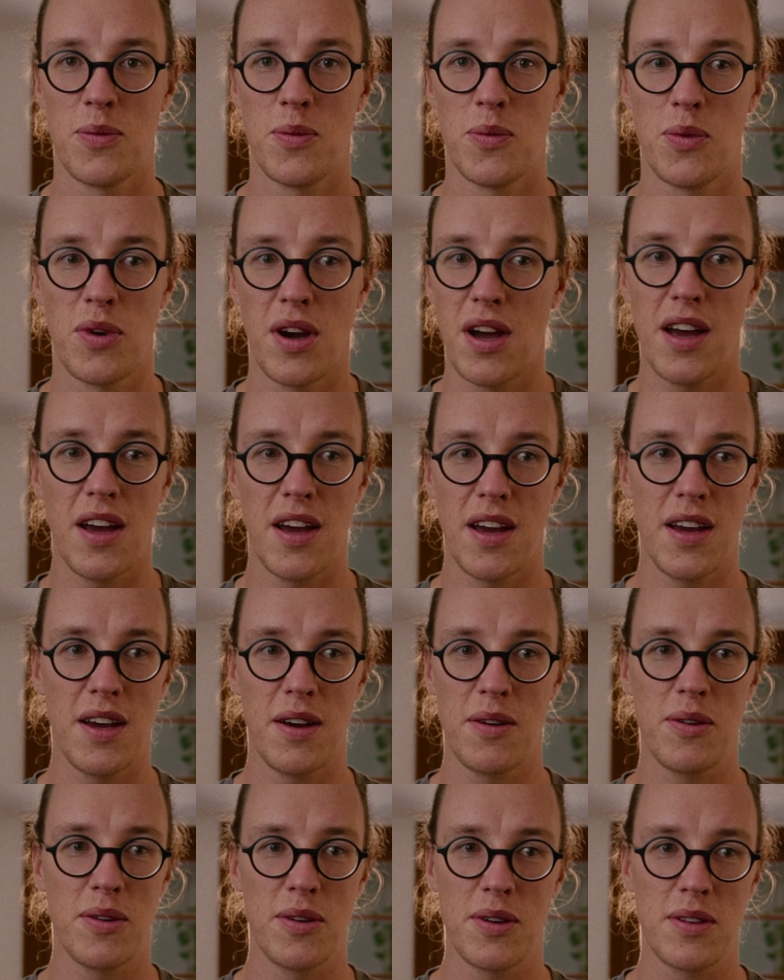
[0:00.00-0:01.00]

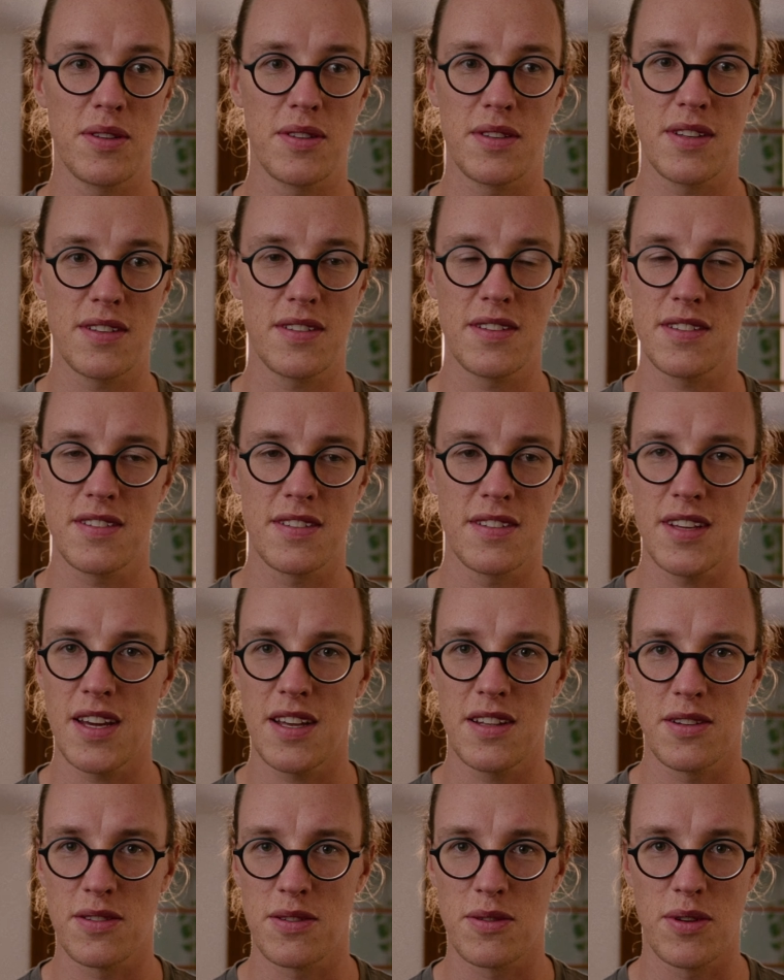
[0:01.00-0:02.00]
Where this isn't the
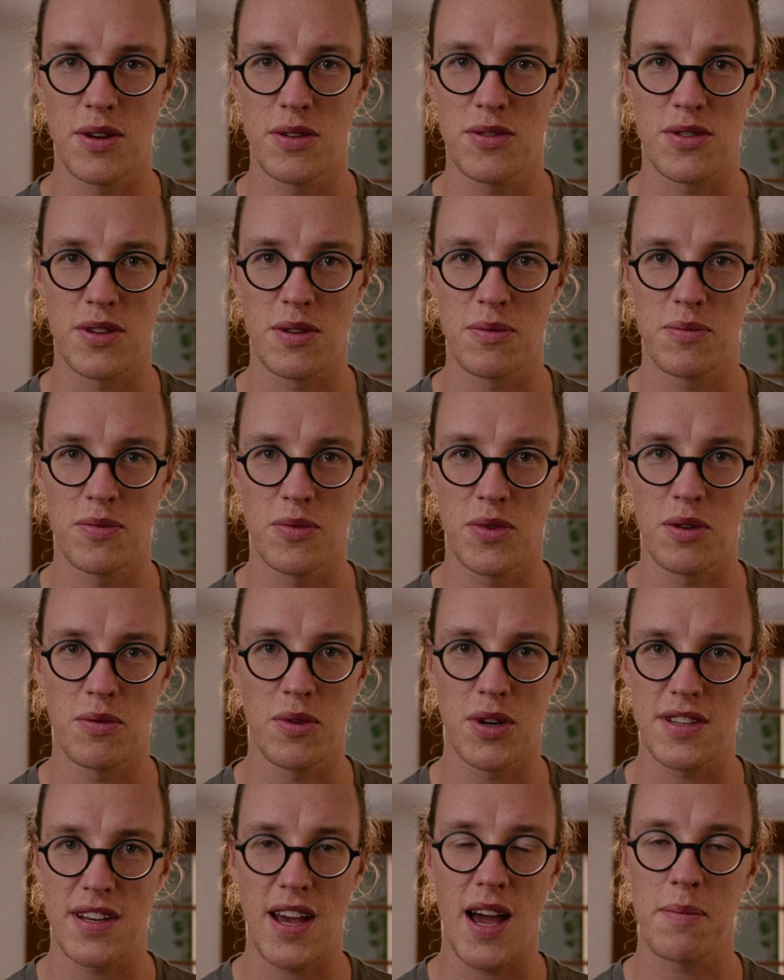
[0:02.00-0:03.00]
end of the road trip,
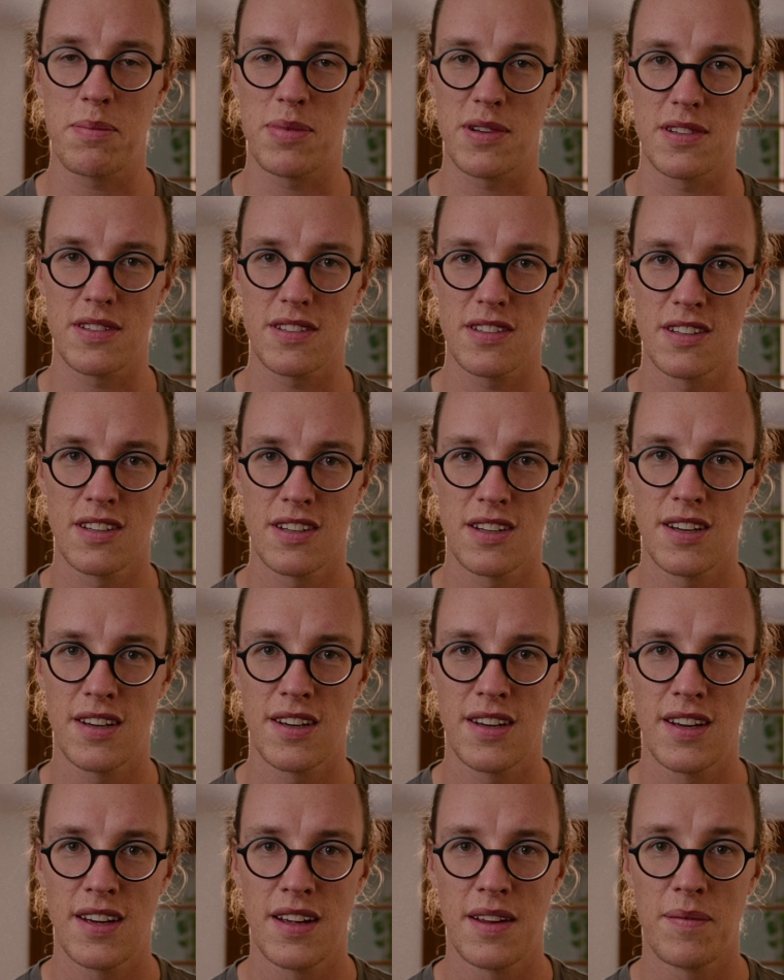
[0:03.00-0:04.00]
what's happened?
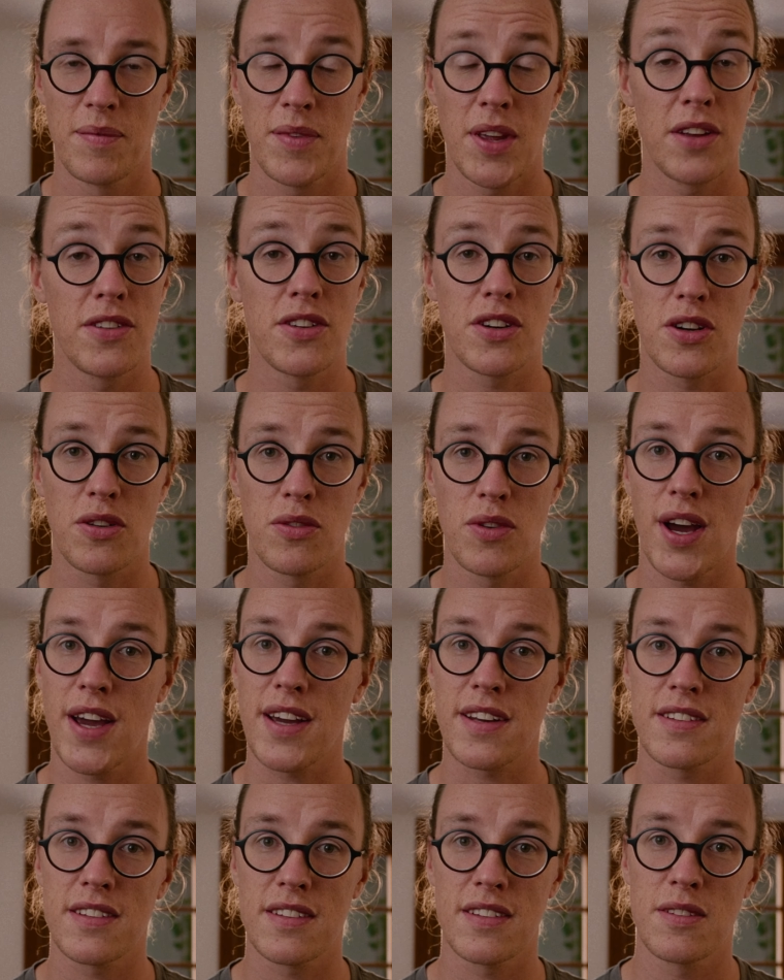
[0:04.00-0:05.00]
And you're
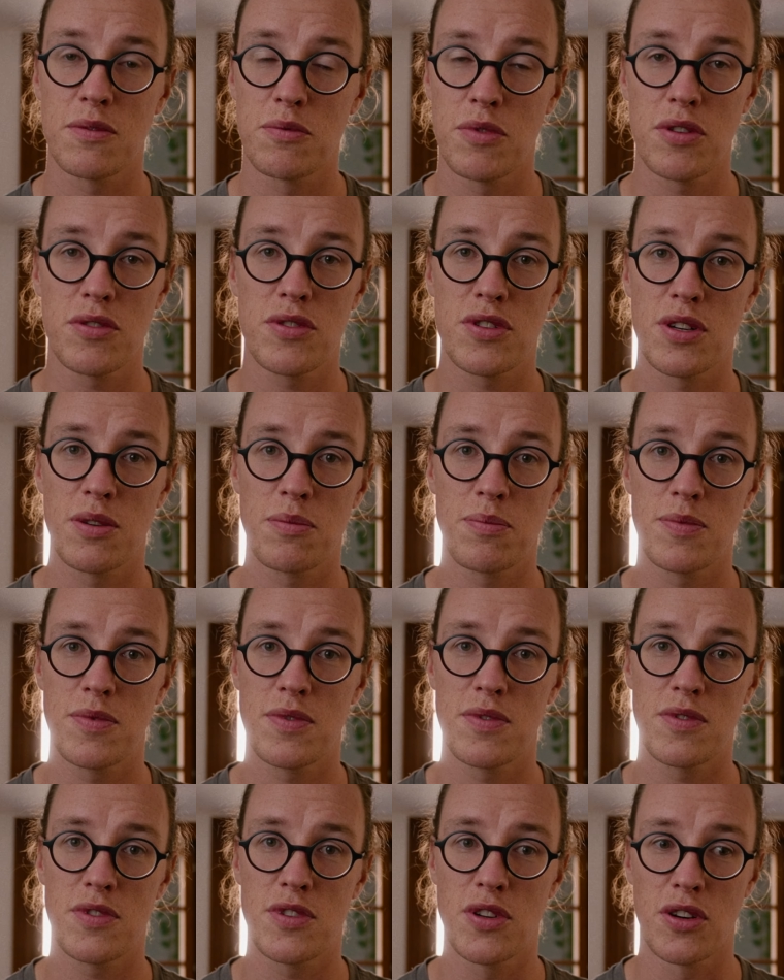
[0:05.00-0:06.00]
correct, the road trip
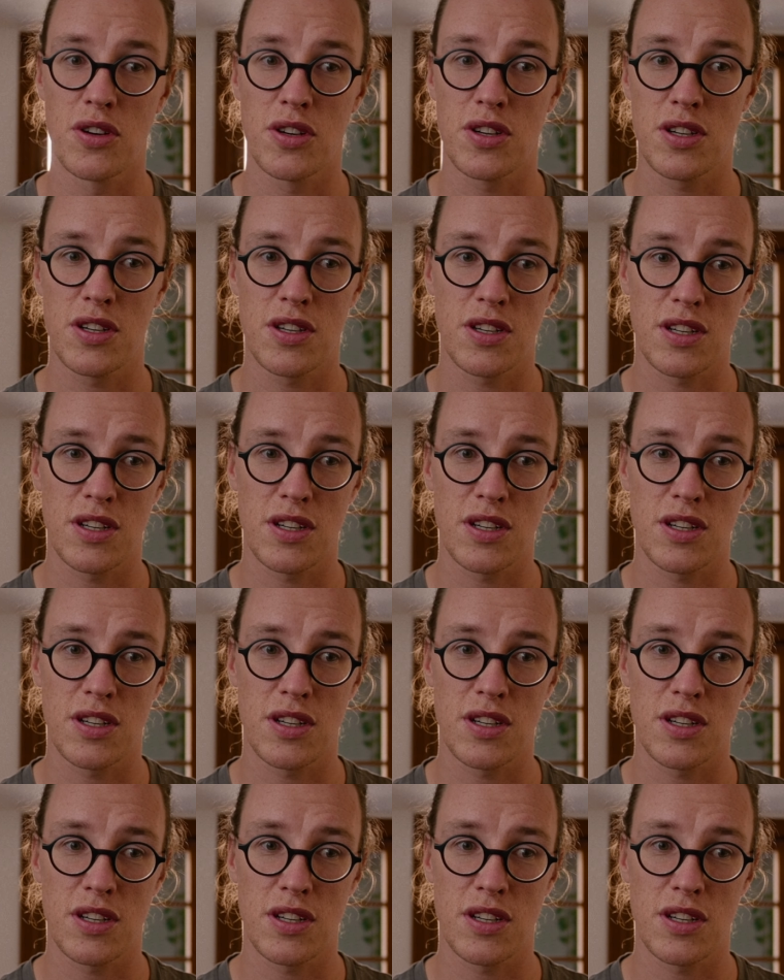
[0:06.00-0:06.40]
took